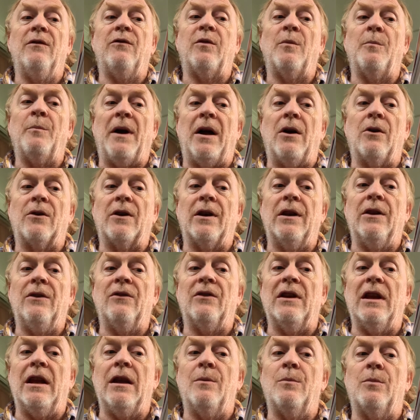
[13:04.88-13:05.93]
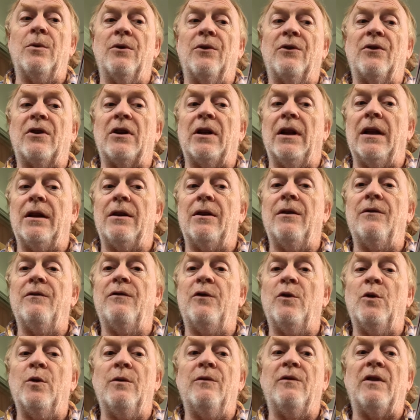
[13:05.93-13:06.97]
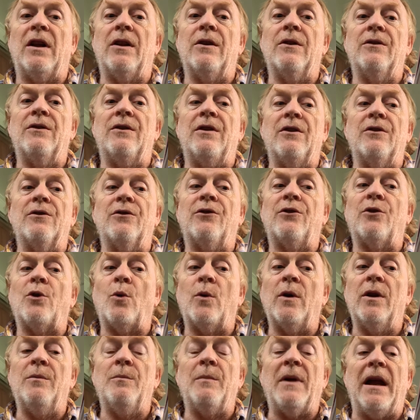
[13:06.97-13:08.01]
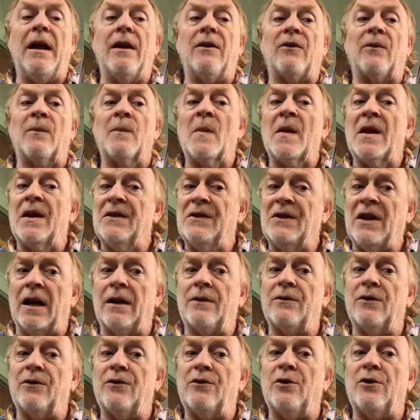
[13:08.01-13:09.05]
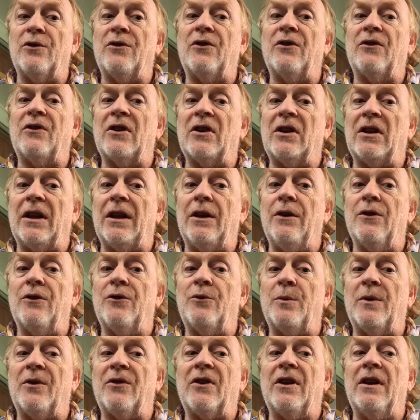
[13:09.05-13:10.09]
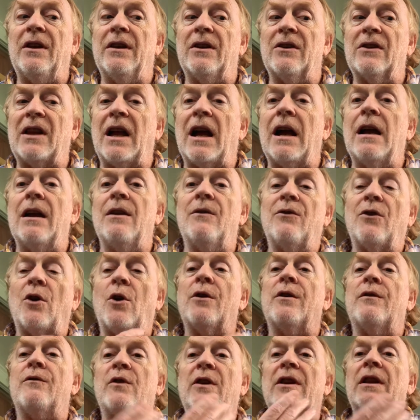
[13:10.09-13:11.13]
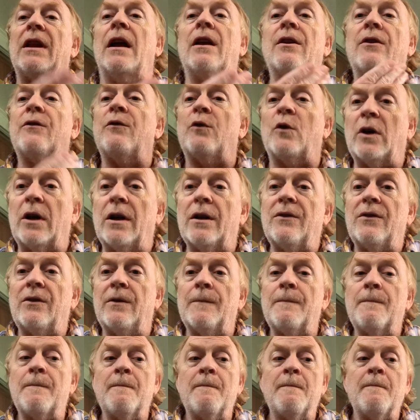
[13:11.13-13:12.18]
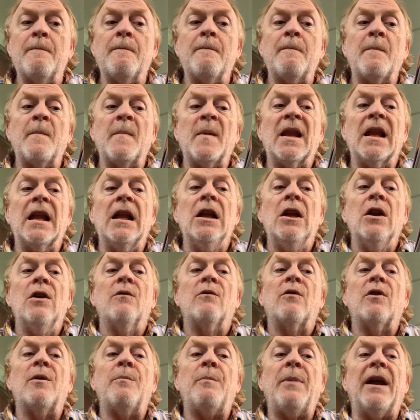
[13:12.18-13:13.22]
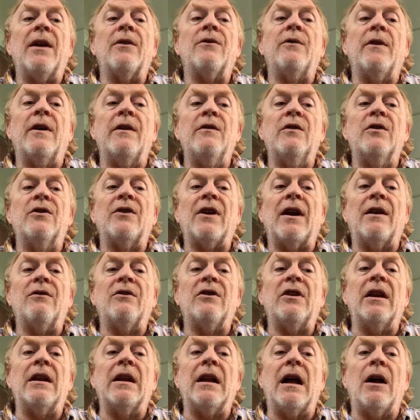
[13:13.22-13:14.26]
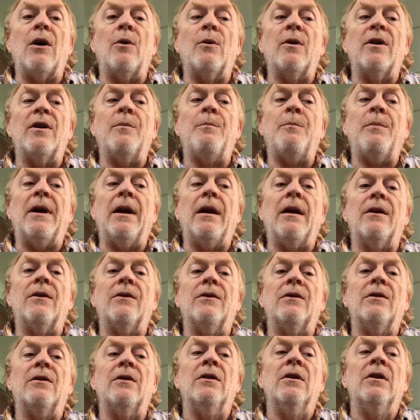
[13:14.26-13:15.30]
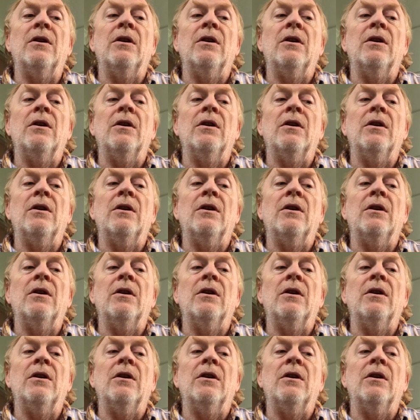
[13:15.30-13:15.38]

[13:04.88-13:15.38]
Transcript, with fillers: from balconies, neighbors collecting food, volunteers sewing masks, doctors, nurses, and cleaners risking their lives on the front lines for us. For the past five years, I've studied how in the past